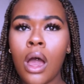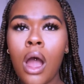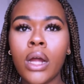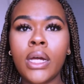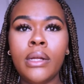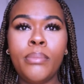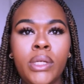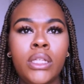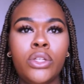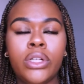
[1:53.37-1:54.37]
are going to
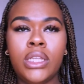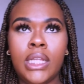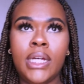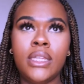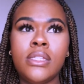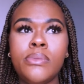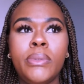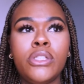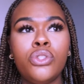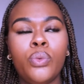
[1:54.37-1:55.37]
be your lengths
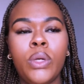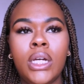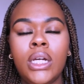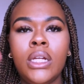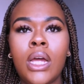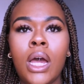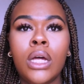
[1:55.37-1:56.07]
between